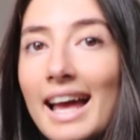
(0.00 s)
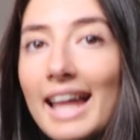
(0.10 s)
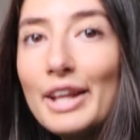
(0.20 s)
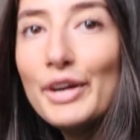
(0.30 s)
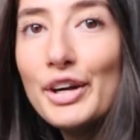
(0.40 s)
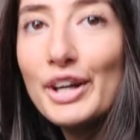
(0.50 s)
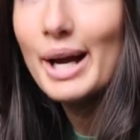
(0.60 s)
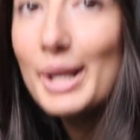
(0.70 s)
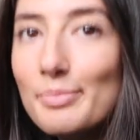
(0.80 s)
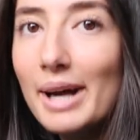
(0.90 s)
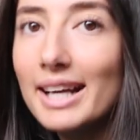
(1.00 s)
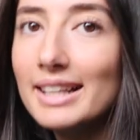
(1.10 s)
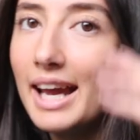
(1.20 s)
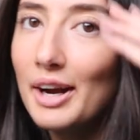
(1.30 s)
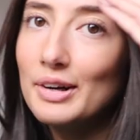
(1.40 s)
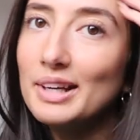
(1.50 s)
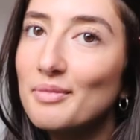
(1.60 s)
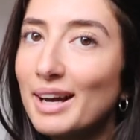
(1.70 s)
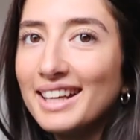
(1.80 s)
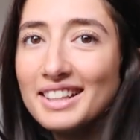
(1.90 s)
Hello, I am back now. It
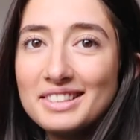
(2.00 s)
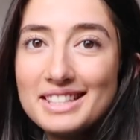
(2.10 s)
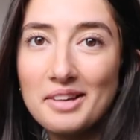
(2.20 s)
might not